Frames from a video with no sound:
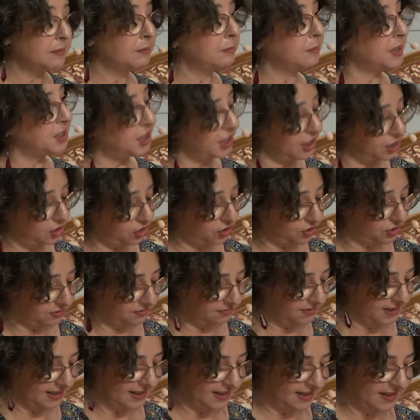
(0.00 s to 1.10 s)
mediation,
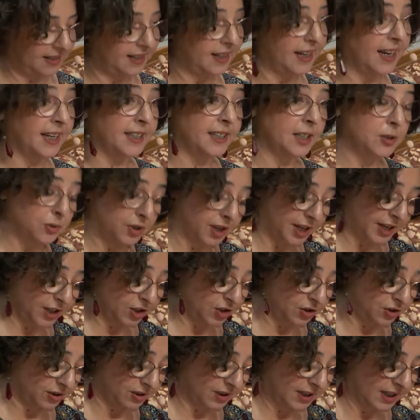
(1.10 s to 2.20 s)
and
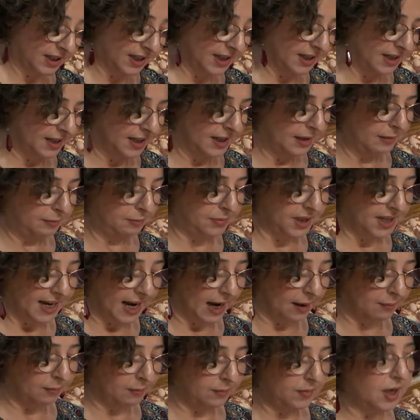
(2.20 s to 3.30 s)
education
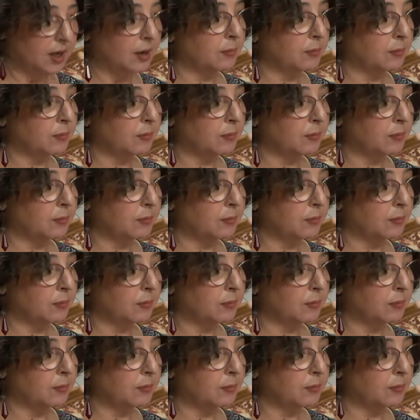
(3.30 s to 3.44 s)
become a